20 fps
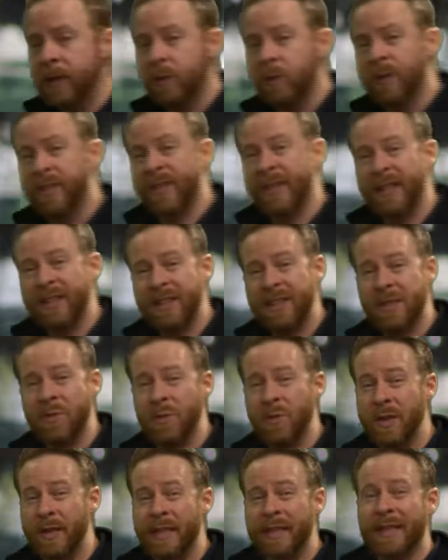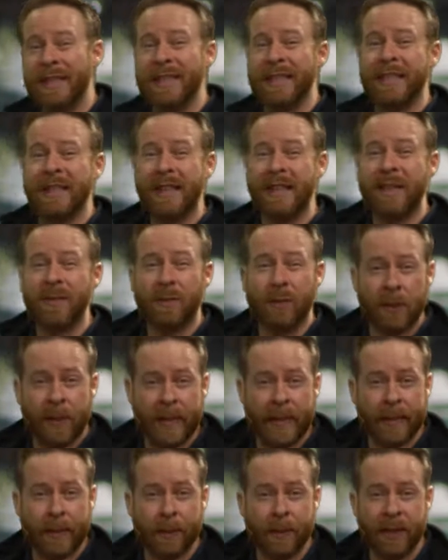which is actually a really successful
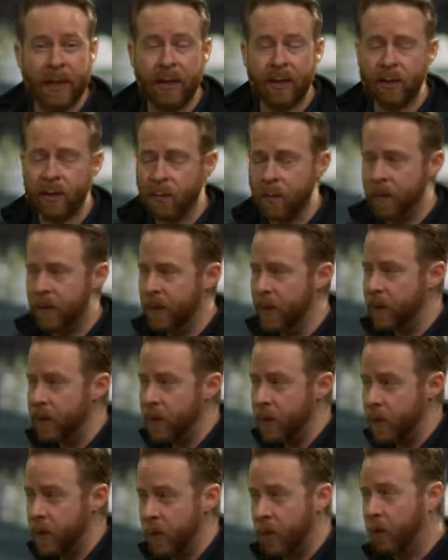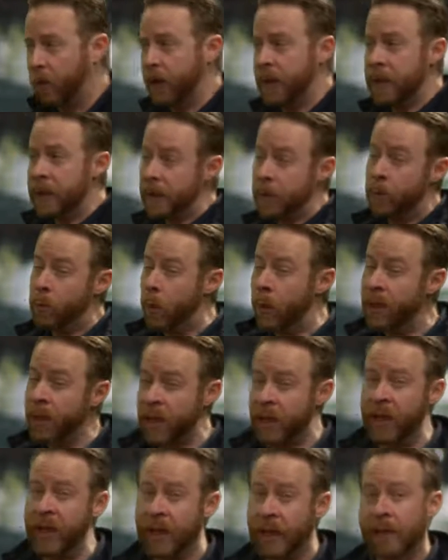adaptation. If you can only eat one
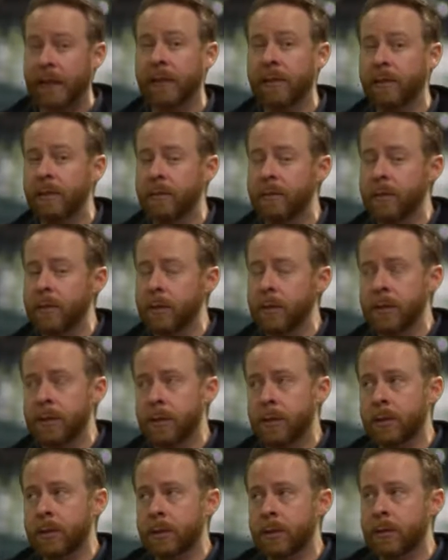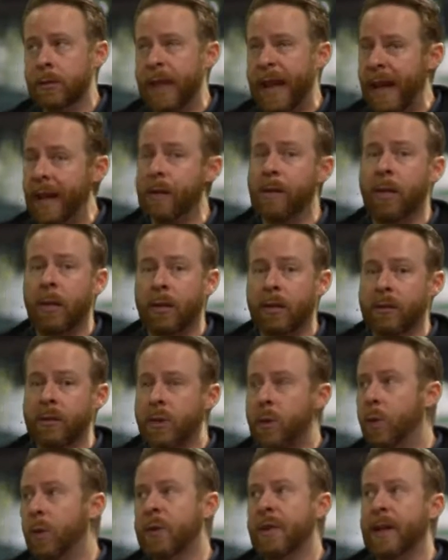thing at all
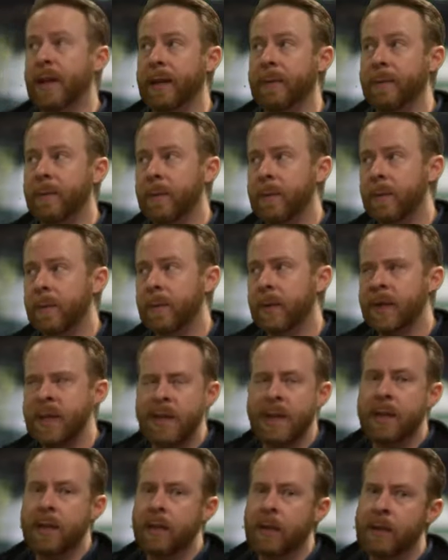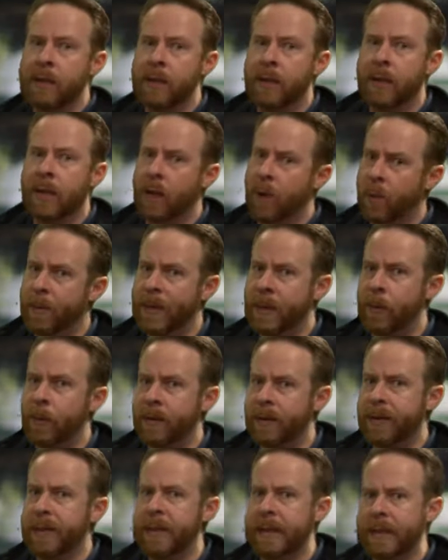the whole time, I hope that
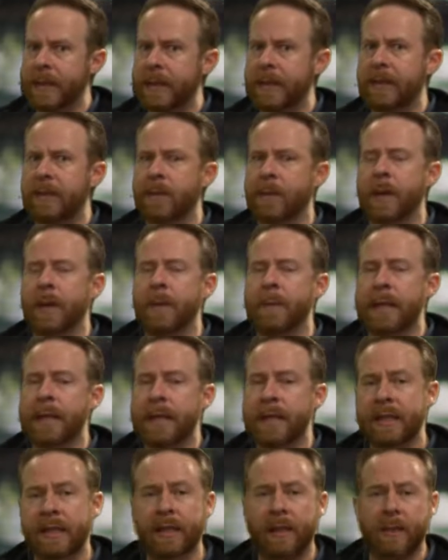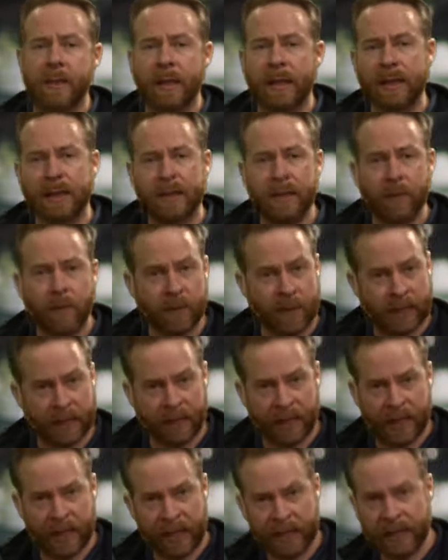one thing sticks around because otherwise you wouldn't
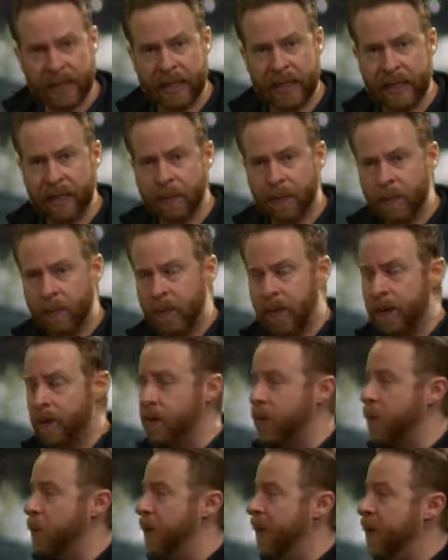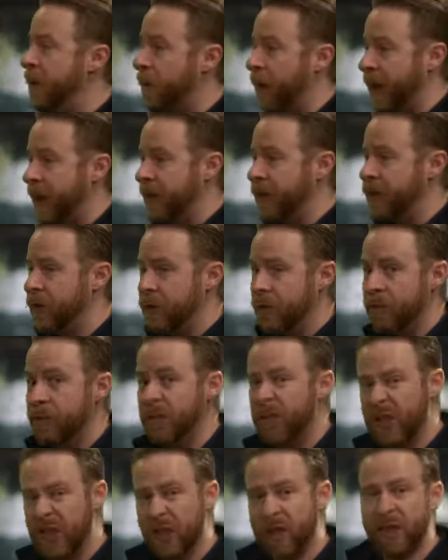have anything to eat. So the pinnipeds,
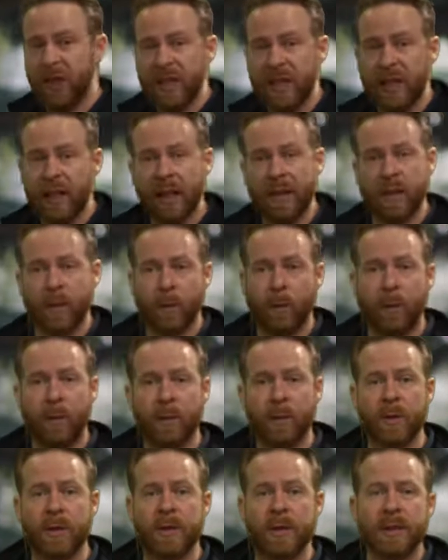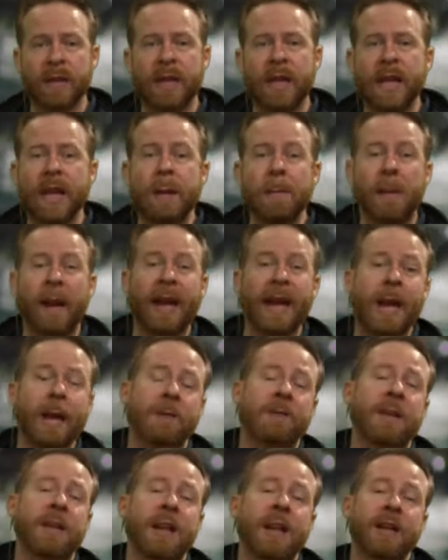seals, sea lions, and walruses, by
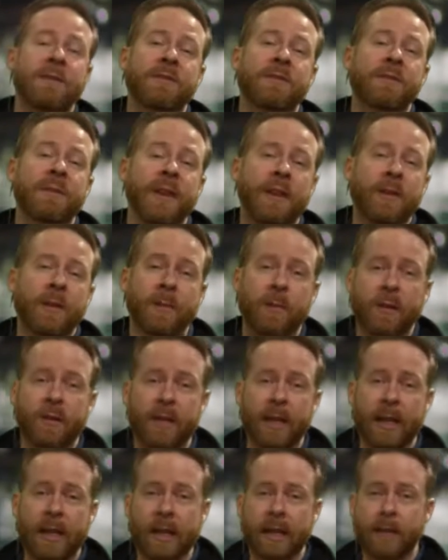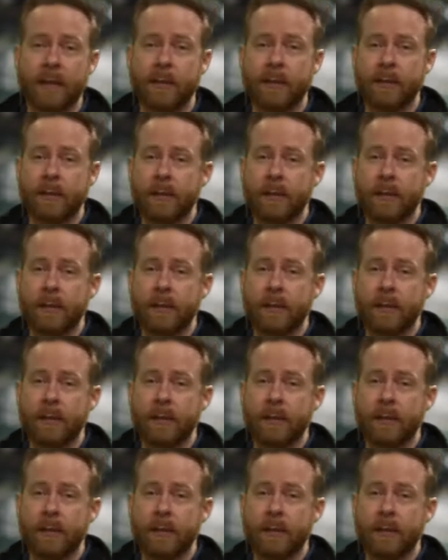having a variable diet,